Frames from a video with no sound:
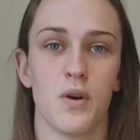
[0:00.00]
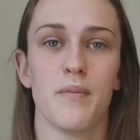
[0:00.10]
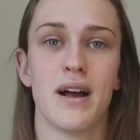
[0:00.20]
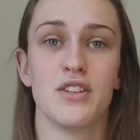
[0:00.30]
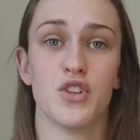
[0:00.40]
I'd
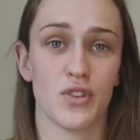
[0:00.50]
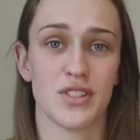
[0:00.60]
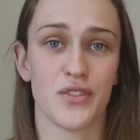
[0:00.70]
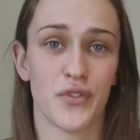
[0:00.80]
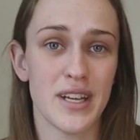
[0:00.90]
want my
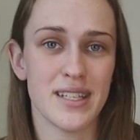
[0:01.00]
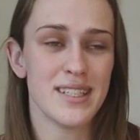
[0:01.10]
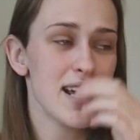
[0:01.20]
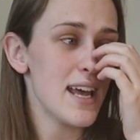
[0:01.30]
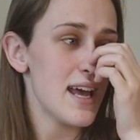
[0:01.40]
joggers to
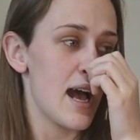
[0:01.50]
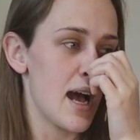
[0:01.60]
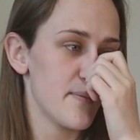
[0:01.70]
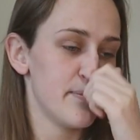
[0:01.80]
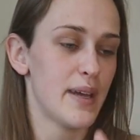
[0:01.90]
fit.
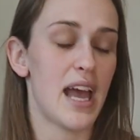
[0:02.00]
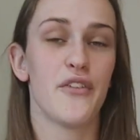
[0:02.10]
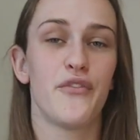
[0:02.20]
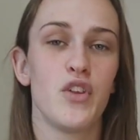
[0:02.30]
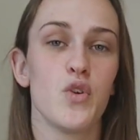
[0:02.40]

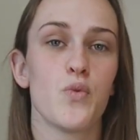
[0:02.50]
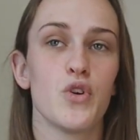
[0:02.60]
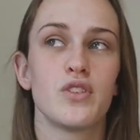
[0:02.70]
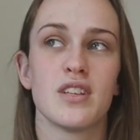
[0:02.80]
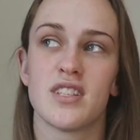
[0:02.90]
If you
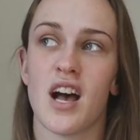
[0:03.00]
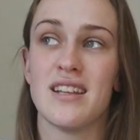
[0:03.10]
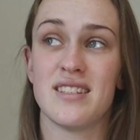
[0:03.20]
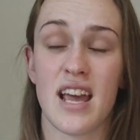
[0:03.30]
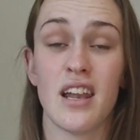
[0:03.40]
were to
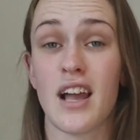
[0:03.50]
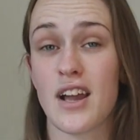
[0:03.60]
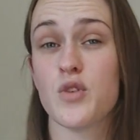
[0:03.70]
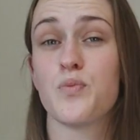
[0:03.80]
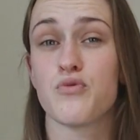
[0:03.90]
size down, like
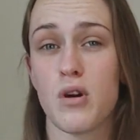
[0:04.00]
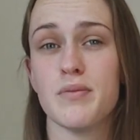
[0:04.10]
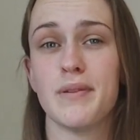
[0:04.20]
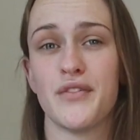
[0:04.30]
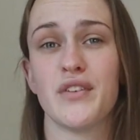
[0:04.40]
I could
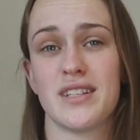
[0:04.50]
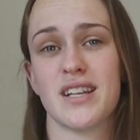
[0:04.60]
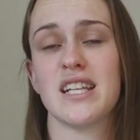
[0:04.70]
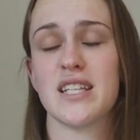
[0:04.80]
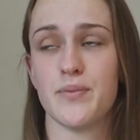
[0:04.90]
probably fit a
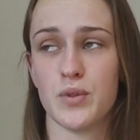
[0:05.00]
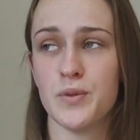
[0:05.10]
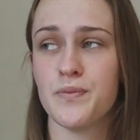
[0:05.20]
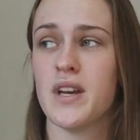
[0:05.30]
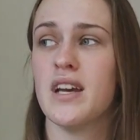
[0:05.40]
size
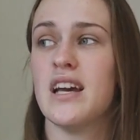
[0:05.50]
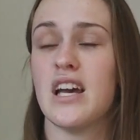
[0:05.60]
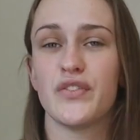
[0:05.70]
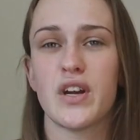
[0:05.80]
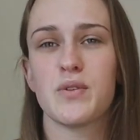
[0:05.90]
small.
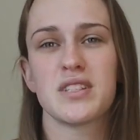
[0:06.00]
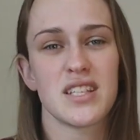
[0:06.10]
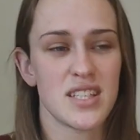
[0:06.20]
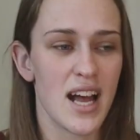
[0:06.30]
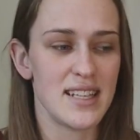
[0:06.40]
If I was
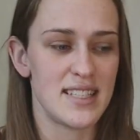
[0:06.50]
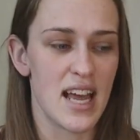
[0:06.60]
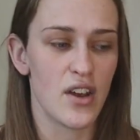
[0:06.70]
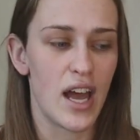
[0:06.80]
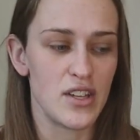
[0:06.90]
to size
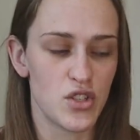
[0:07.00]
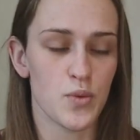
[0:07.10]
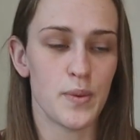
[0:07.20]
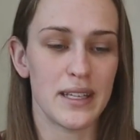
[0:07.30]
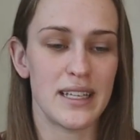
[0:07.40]
down, I
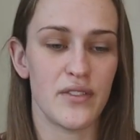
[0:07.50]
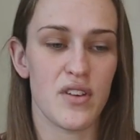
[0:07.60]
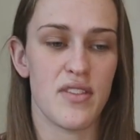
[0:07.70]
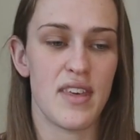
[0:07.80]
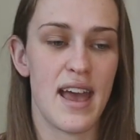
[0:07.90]
do
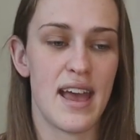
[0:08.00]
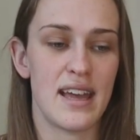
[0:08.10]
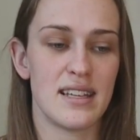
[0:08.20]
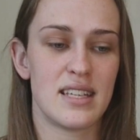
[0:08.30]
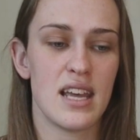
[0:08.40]
believe
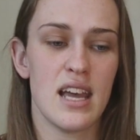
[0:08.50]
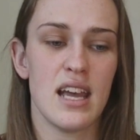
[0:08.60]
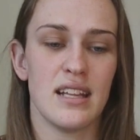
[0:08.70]
that